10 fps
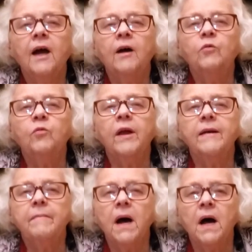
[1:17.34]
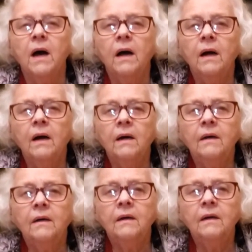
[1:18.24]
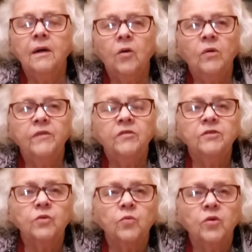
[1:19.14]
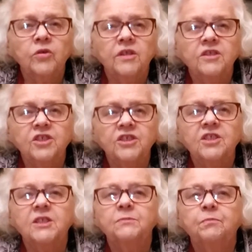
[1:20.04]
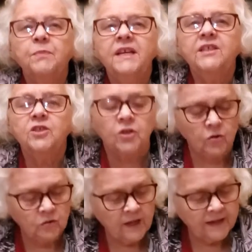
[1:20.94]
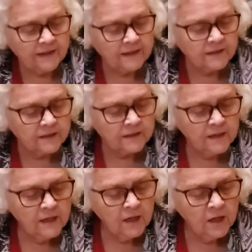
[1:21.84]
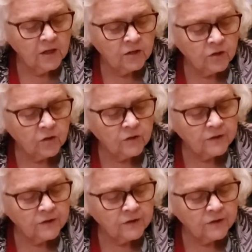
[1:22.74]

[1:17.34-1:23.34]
a rhema. When there's a word that just speaks to you like this. So it